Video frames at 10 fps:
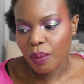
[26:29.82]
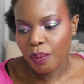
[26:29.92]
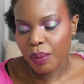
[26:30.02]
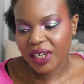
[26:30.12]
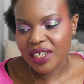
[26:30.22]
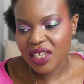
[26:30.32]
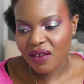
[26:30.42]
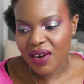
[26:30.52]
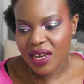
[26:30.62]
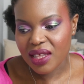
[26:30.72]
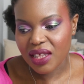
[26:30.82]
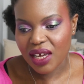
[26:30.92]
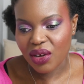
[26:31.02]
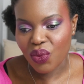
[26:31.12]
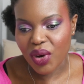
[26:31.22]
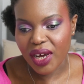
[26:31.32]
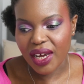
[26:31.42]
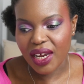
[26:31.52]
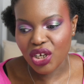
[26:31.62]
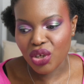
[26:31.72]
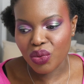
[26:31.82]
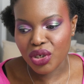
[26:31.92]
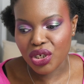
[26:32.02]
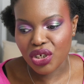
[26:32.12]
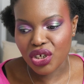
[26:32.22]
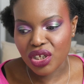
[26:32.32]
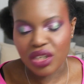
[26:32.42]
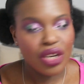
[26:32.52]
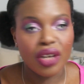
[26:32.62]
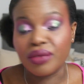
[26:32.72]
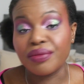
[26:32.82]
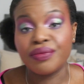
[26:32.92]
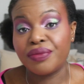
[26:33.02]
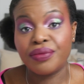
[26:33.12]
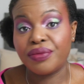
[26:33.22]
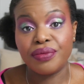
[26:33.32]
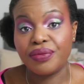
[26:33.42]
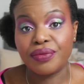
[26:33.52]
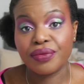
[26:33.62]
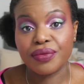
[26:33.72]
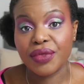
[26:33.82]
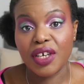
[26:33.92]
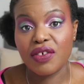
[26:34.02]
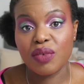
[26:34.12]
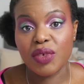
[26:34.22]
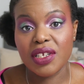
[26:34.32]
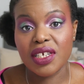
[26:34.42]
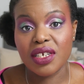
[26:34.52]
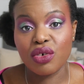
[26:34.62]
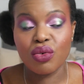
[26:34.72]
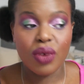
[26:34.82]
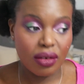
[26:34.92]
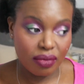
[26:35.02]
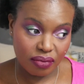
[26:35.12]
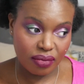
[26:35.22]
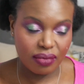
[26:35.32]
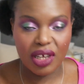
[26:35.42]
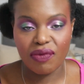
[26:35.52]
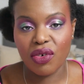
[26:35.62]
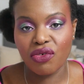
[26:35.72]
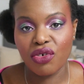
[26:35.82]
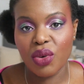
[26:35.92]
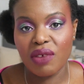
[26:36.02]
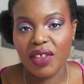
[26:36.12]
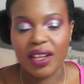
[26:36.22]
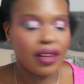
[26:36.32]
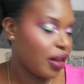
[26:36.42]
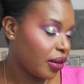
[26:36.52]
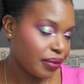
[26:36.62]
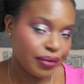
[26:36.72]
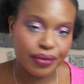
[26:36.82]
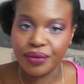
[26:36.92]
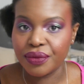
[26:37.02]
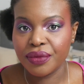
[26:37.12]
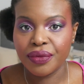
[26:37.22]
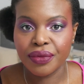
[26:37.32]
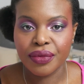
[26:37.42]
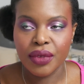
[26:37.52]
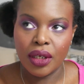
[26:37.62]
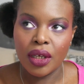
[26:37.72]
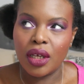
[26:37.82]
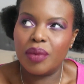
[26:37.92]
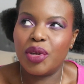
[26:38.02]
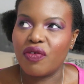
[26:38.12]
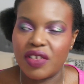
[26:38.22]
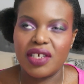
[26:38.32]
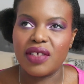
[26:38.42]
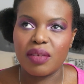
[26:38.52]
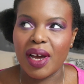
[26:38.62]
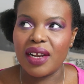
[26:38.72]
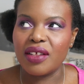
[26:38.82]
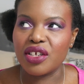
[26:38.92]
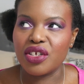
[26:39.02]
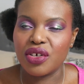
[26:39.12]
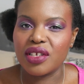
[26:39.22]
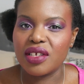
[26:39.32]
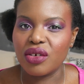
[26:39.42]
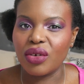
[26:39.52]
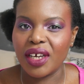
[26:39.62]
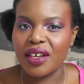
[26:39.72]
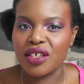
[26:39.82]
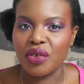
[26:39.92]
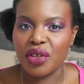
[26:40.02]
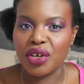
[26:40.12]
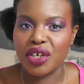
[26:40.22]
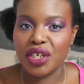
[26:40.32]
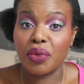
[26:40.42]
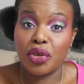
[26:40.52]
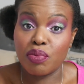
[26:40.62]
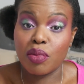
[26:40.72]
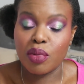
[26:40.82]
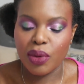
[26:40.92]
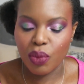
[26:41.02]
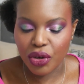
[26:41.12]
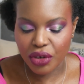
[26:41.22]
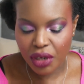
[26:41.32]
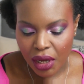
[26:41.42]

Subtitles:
But is there anything where you would just, no? If someone said, oh, I'll give you 100 quid for that, no. I mean, obviously if it's a palette that you can still get and it's only 30 quid, you probably would.